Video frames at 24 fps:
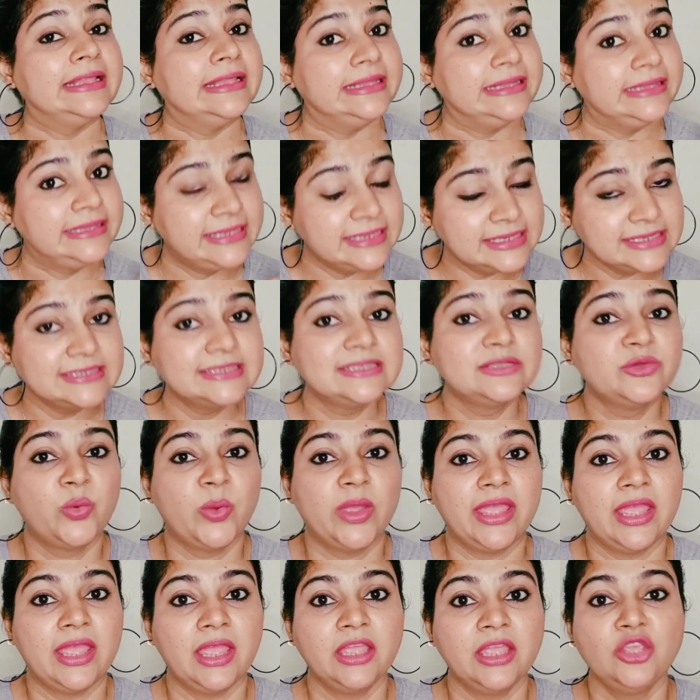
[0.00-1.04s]
This
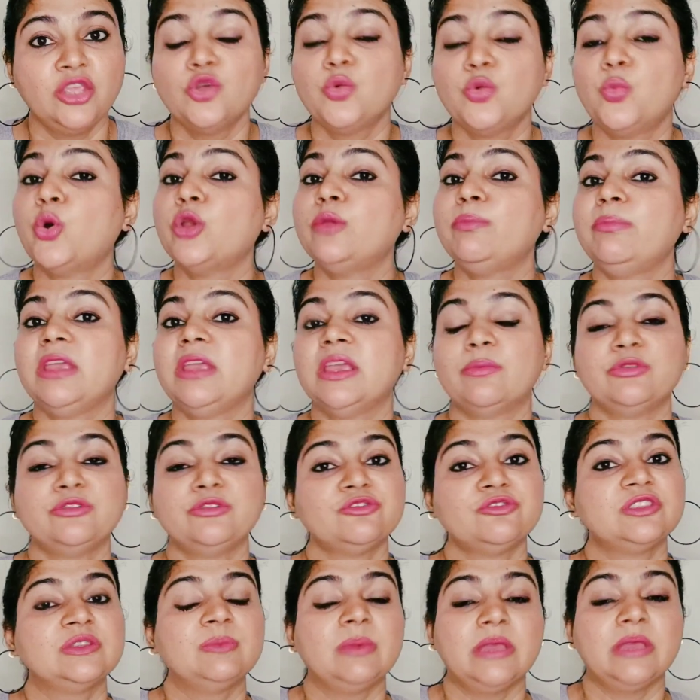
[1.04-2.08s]
way, you won't be able to
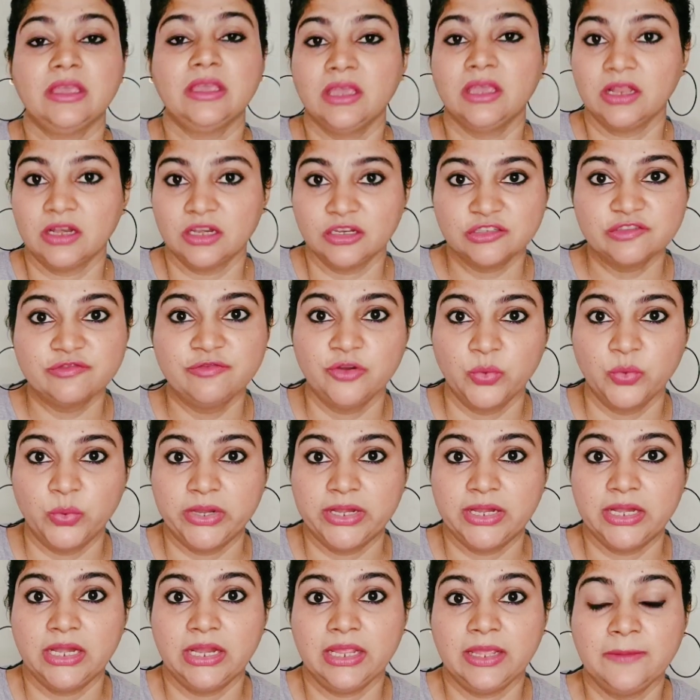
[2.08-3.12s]
speak English
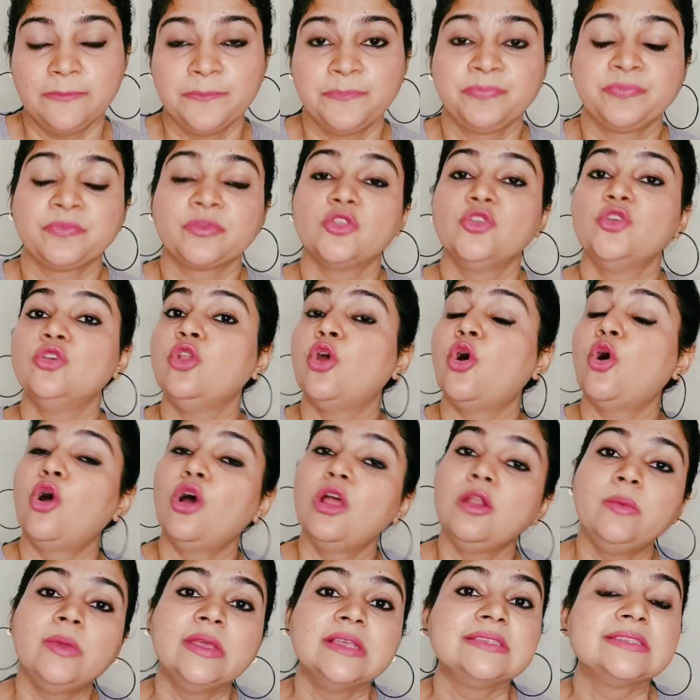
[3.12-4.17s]
fluently. You'll
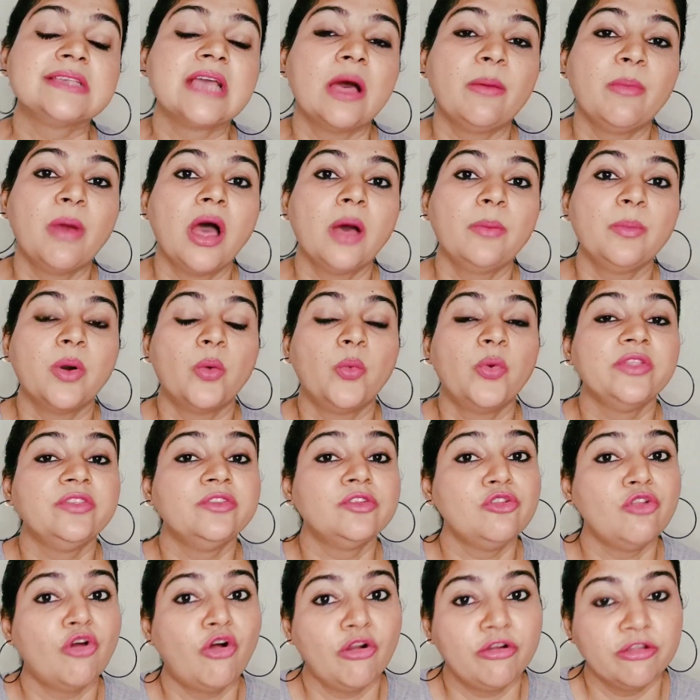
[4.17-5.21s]
always come up with a
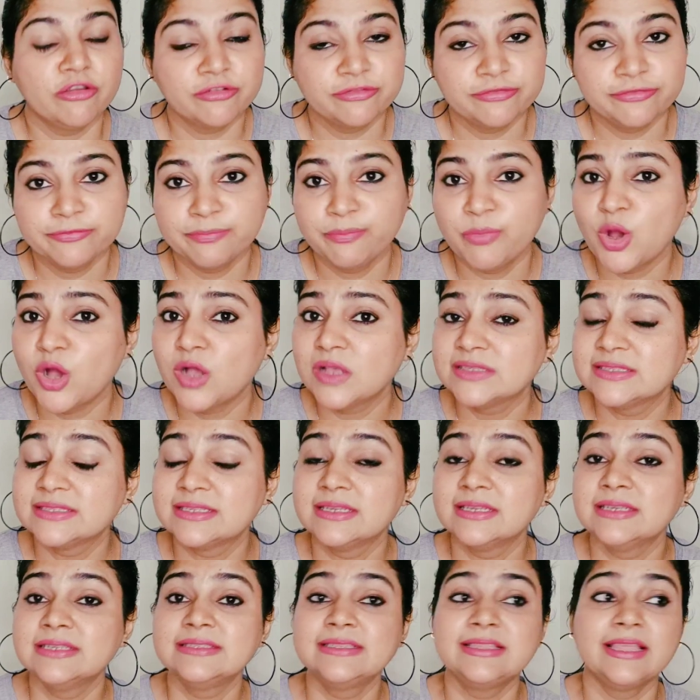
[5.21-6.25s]
lot of
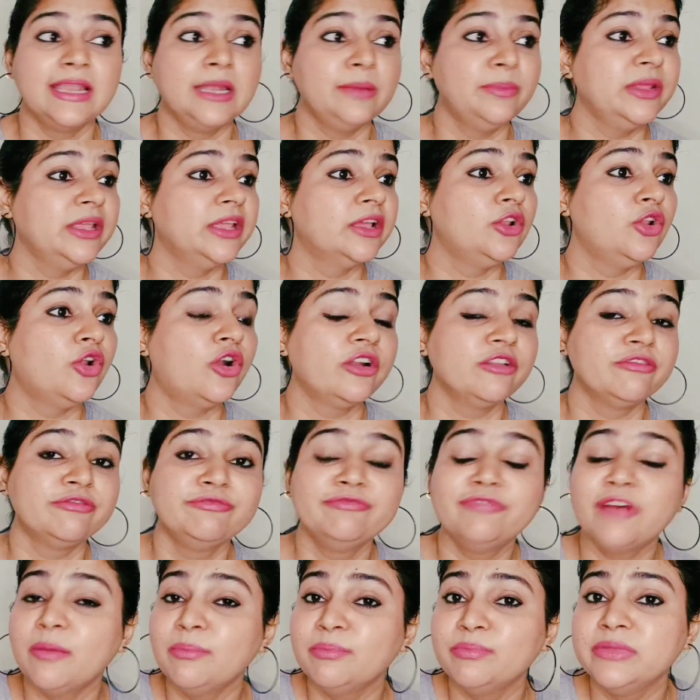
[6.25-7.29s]
pauses, there'll be a lot of
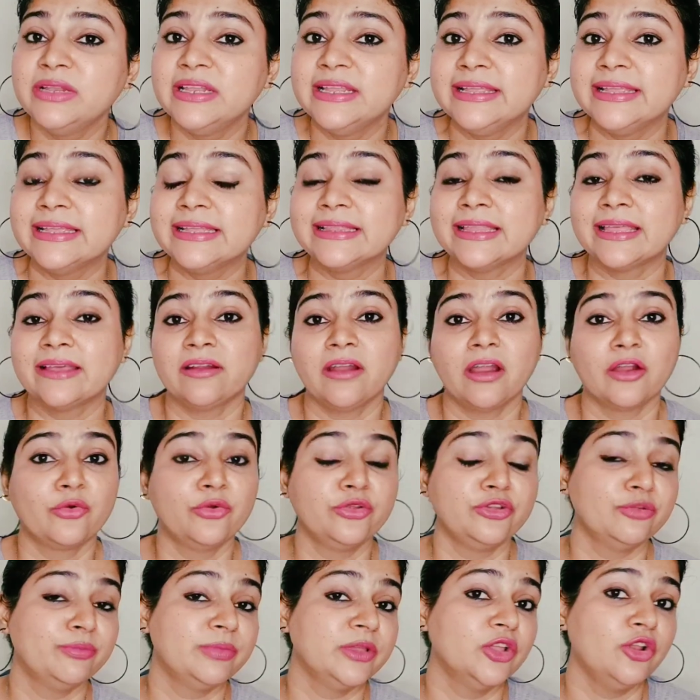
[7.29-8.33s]
fumbling, there are going
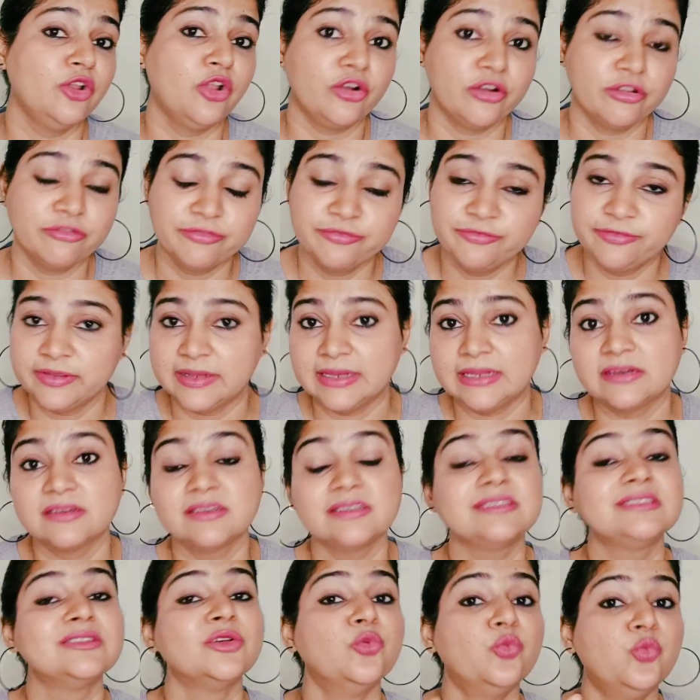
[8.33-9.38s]
to be a lot of
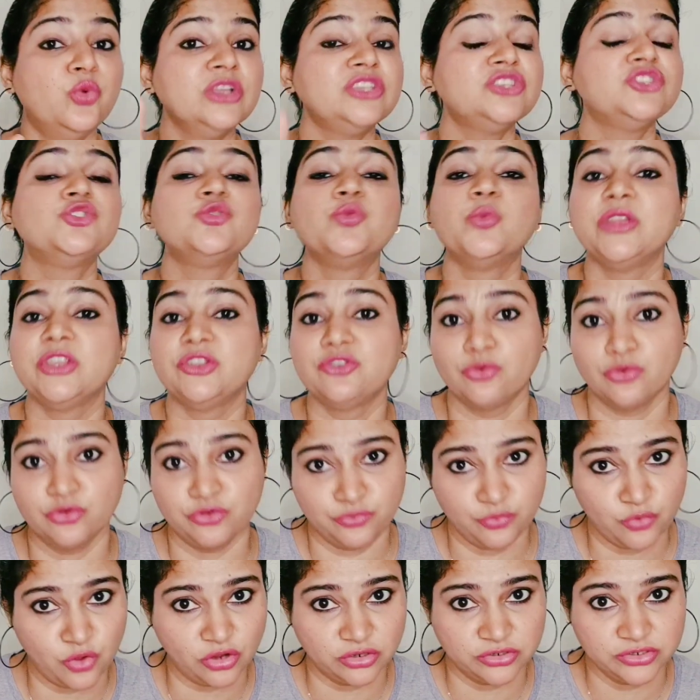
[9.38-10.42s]
fillers, which we don't
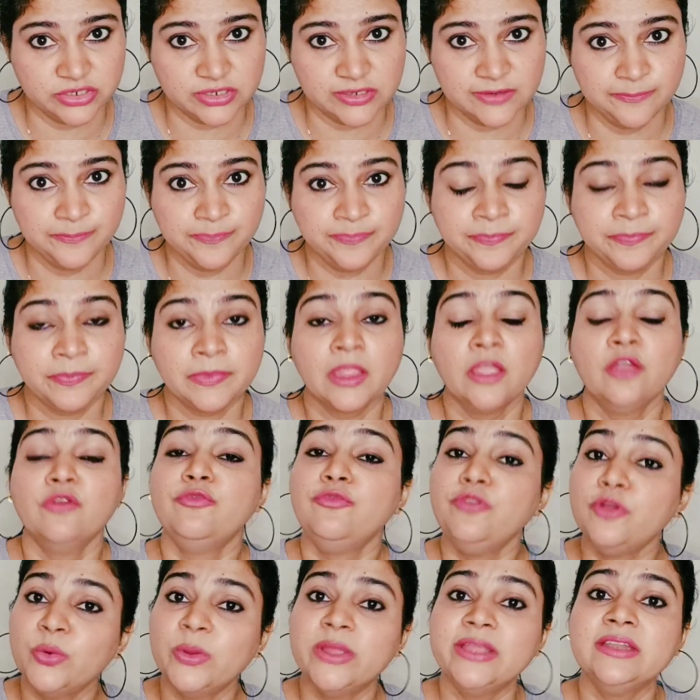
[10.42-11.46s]
want.
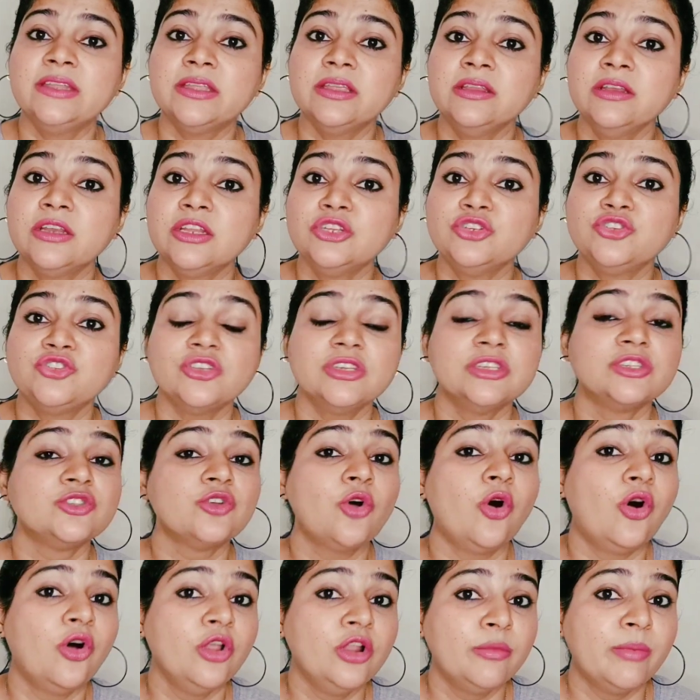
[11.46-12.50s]
Fluent English is
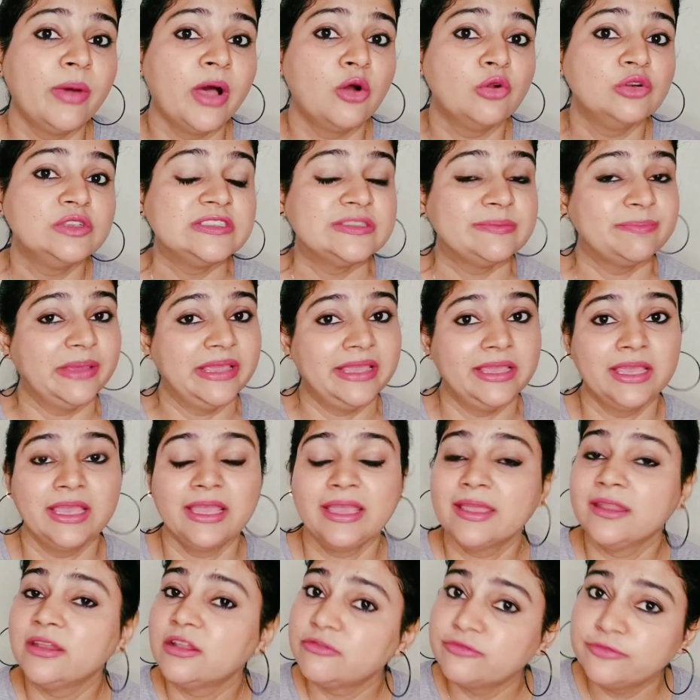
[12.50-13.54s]
all about speaking
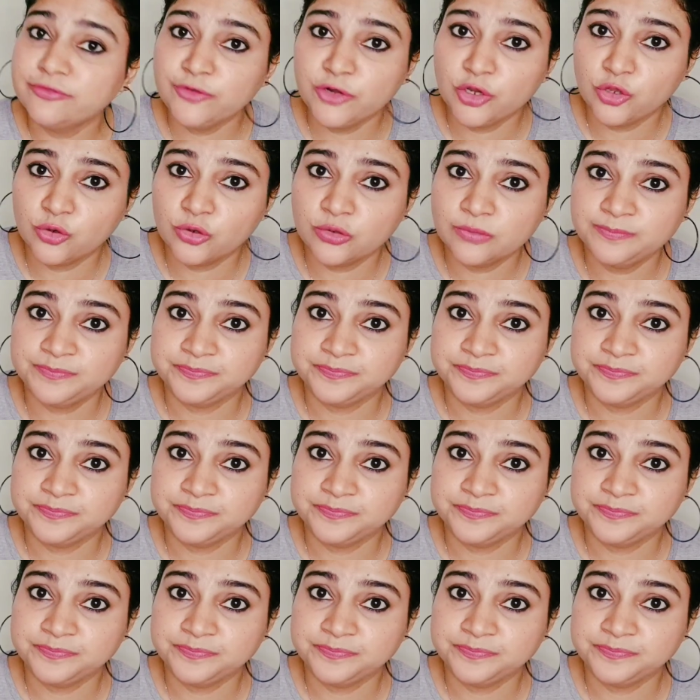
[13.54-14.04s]
in a flow.